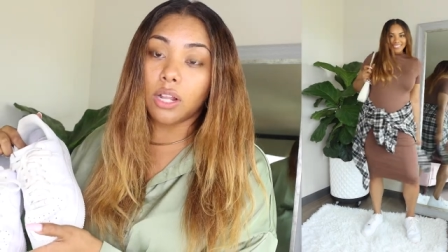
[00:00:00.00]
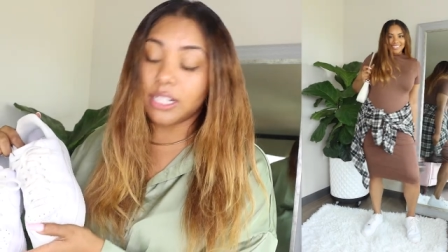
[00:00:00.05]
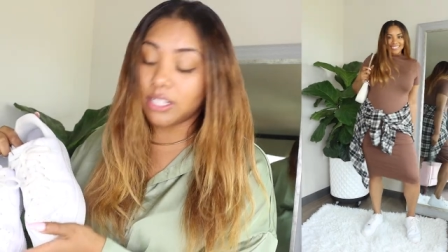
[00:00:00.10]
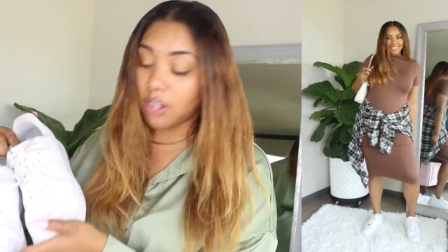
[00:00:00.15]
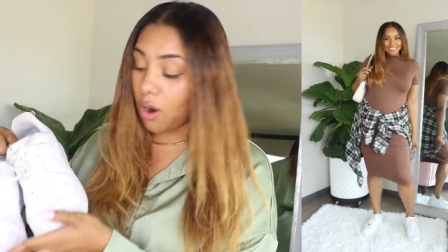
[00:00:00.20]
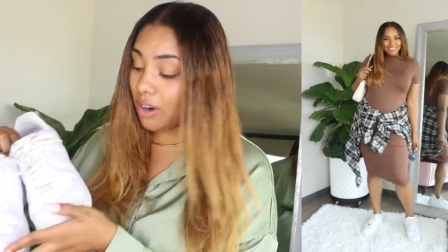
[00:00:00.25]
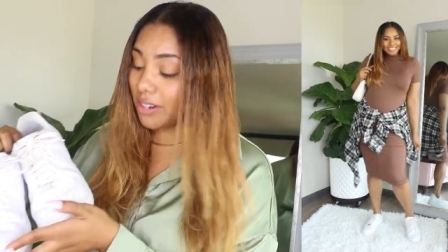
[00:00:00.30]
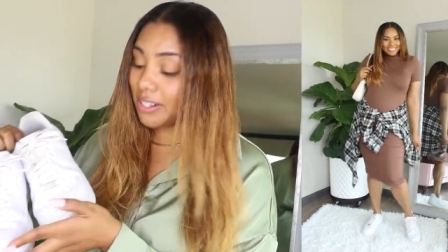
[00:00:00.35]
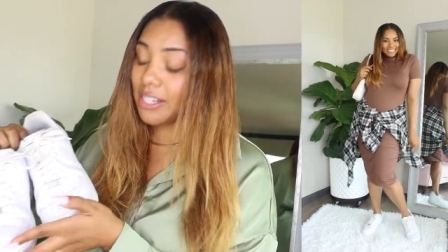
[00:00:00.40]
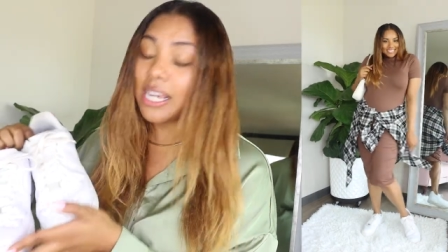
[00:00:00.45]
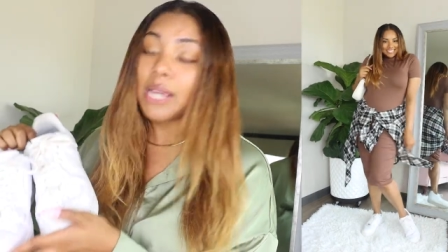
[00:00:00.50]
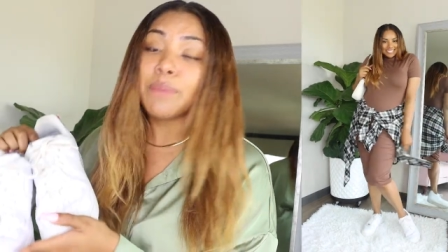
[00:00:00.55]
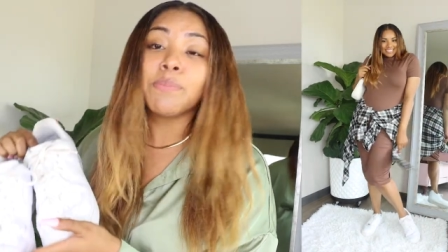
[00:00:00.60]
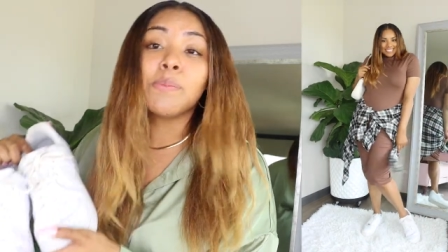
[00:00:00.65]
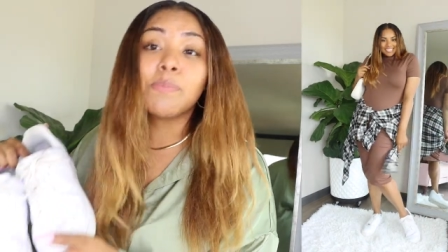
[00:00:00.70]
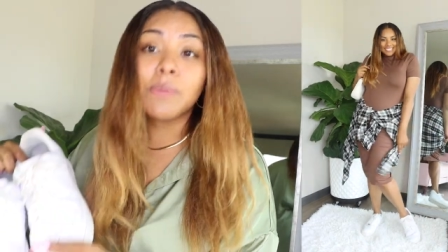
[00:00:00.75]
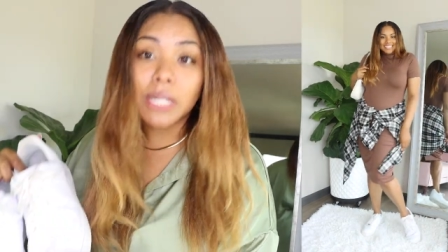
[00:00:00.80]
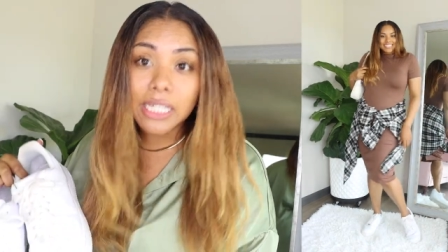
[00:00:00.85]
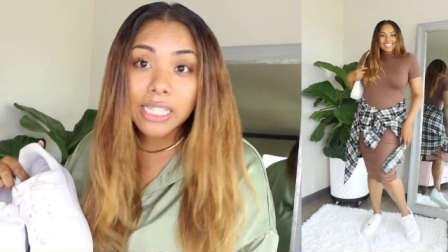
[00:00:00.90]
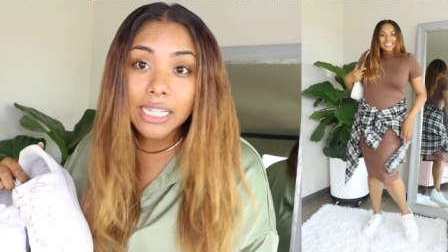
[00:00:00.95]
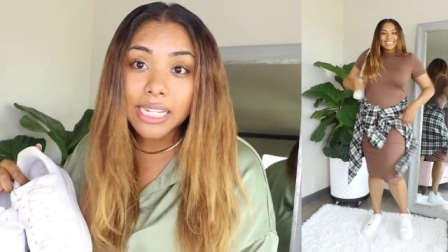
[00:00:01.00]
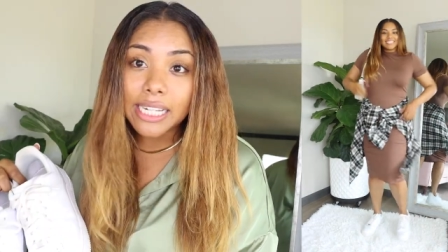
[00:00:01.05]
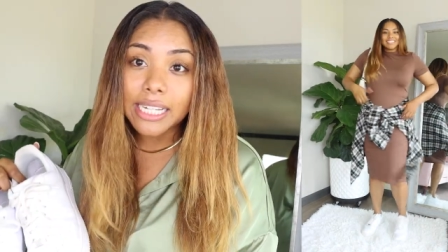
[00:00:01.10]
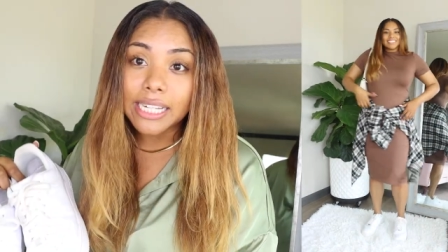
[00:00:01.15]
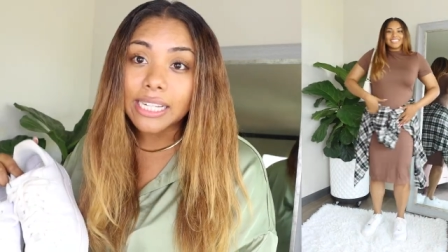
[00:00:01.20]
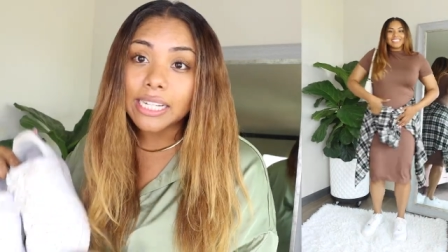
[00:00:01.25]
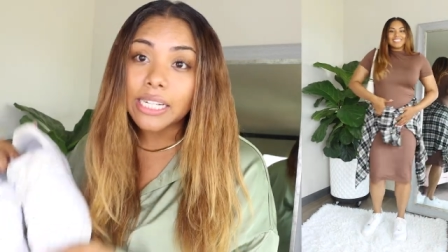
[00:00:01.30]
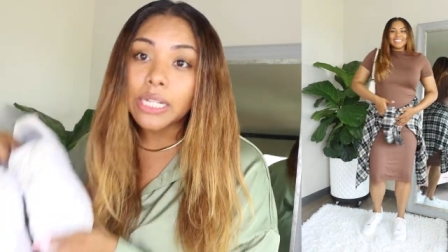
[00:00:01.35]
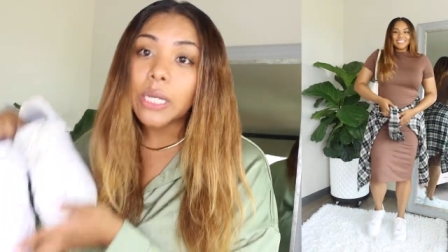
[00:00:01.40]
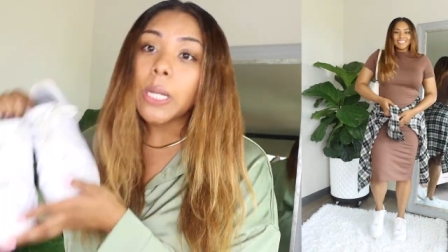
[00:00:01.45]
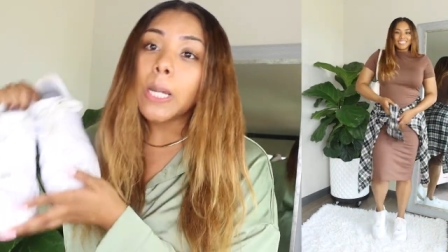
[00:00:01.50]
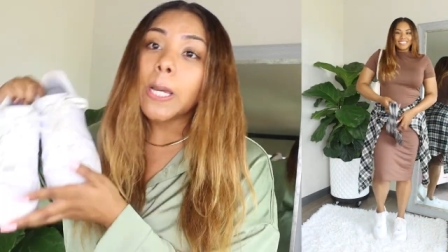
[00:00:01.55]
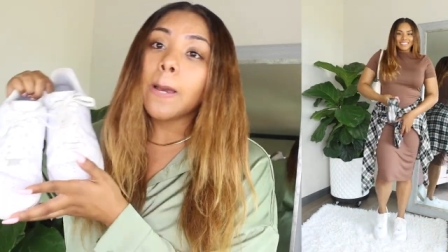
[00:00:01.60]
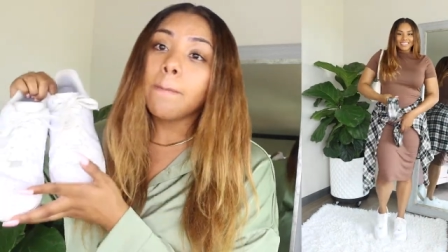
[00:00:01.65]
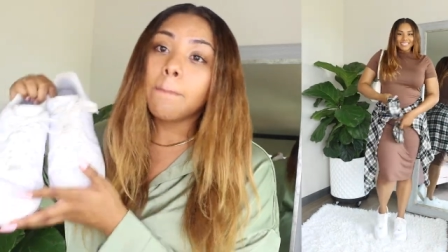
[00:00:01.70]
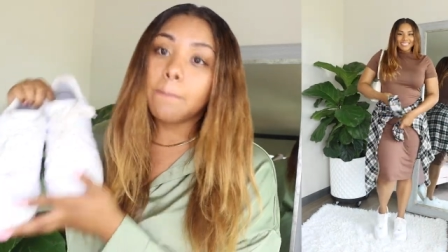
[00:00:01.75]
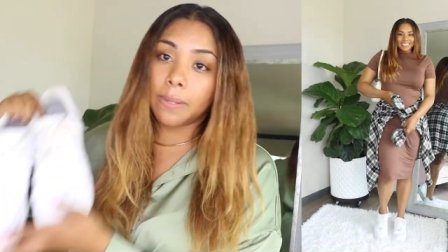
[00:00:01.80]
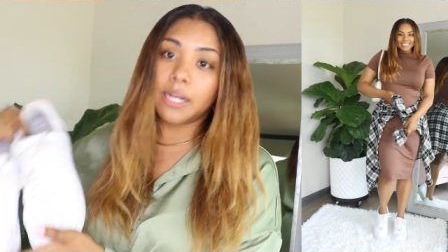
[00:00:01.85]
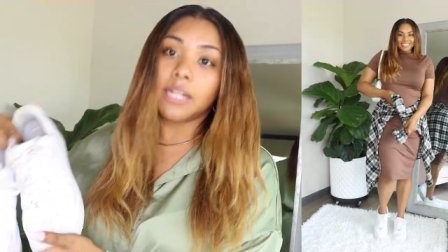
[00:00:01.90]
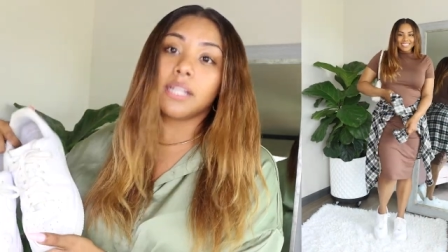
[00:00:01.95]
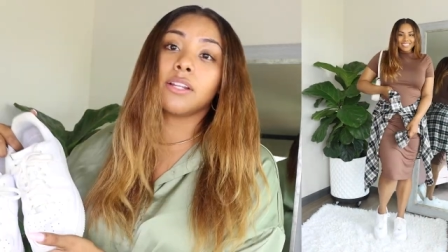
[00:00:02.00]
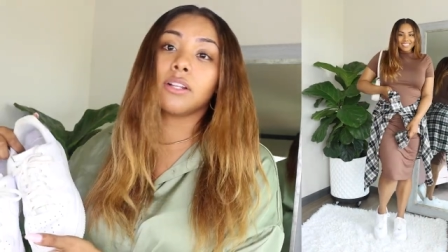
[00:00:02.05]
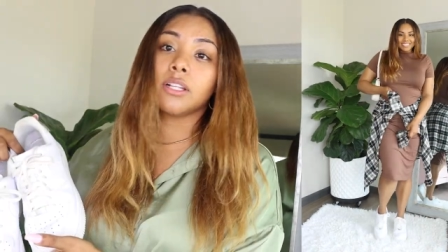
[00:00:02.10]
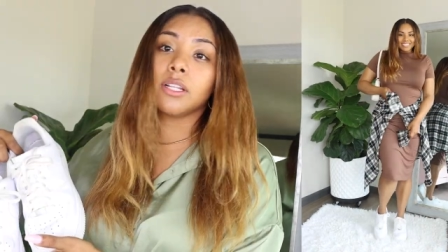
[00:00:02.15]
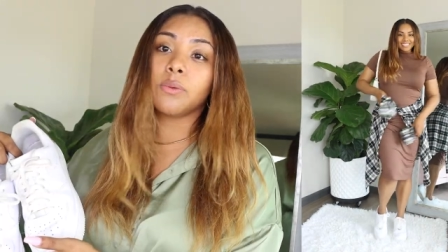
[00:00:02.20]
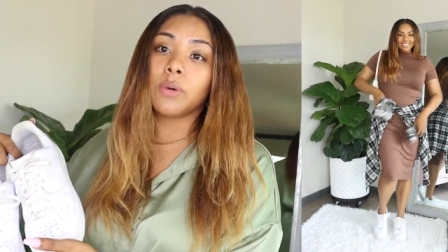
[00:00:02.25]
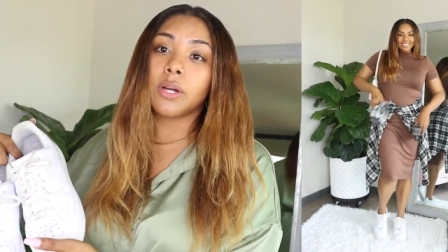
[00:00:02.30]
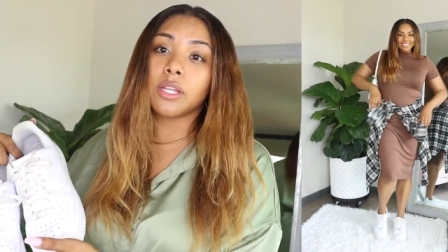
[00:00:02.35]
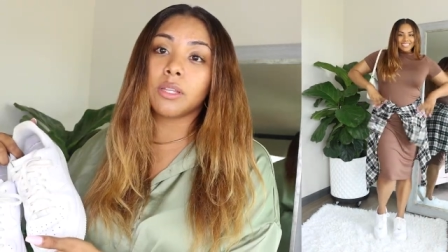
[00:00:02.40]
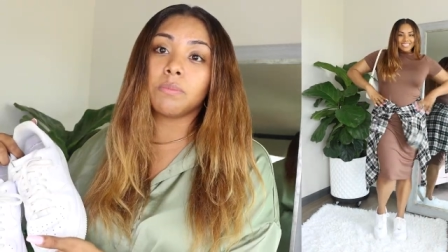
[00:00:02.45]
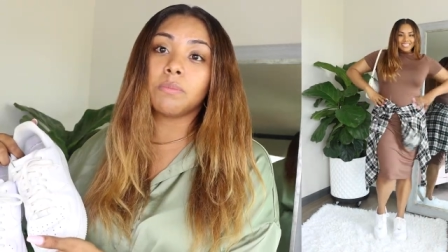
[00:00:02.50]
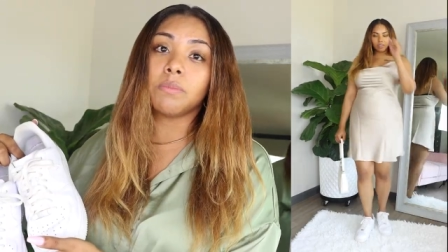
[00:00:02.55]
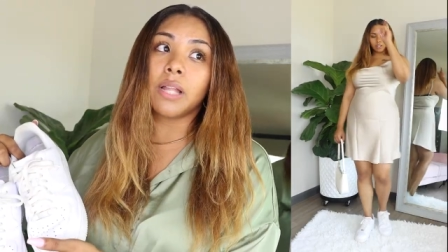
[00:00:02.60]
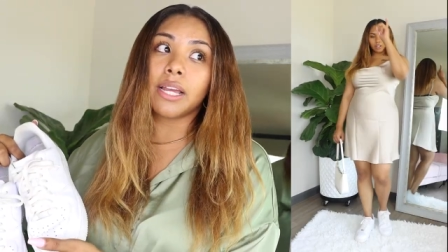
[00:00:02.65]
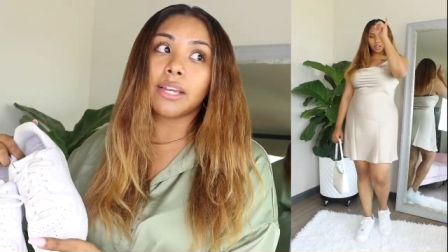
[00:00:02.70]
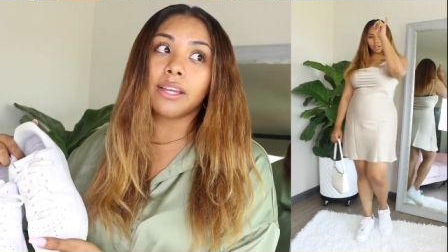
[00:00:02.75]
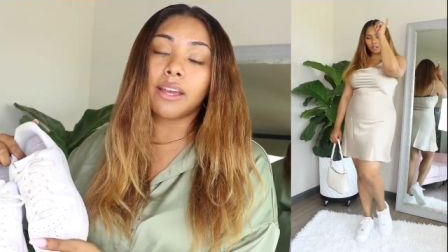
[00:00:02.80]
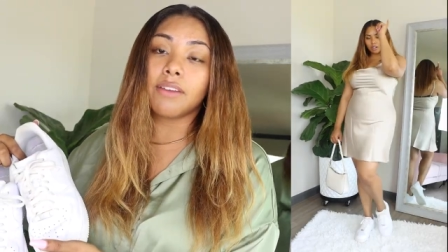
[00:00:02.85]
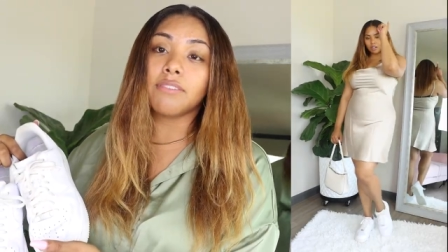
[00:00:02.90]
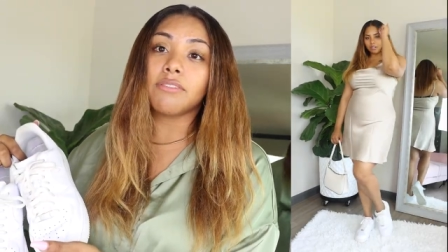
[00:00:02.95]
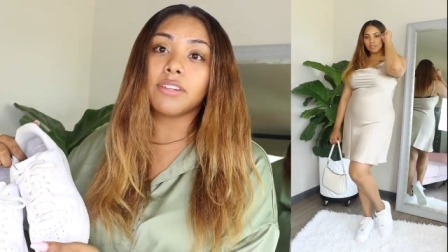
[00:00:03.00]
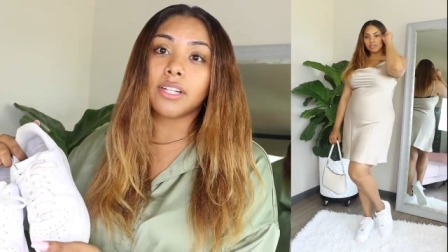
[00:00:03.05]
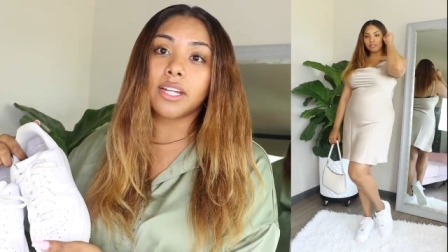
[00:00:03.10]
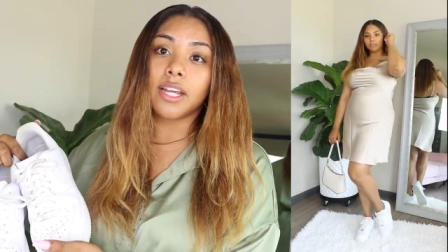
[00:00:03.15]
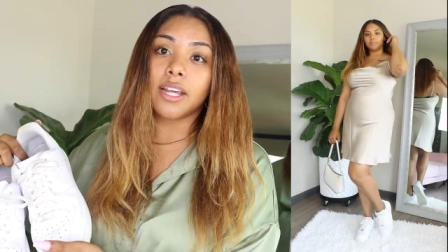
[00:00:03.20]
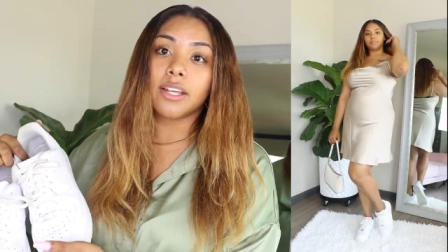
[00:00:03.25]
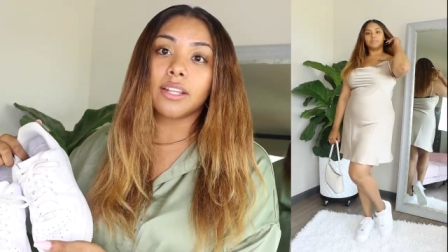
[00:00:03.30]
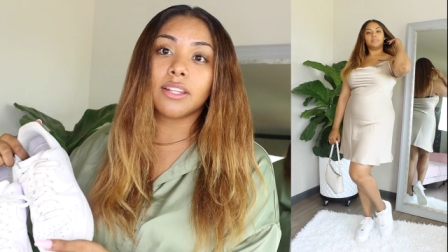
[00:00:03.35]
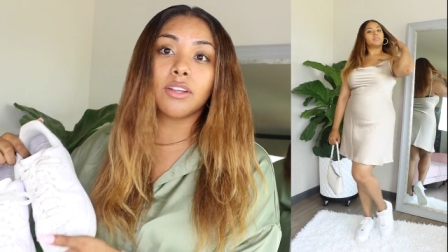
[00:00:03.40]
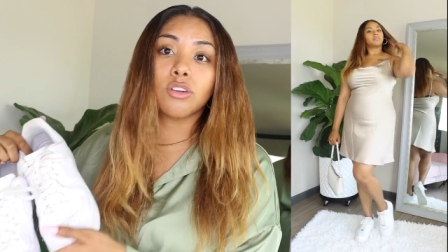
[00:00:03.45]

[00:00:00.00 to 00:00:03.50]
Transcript: It's hard to keep them clean, but I literally wear them like every day.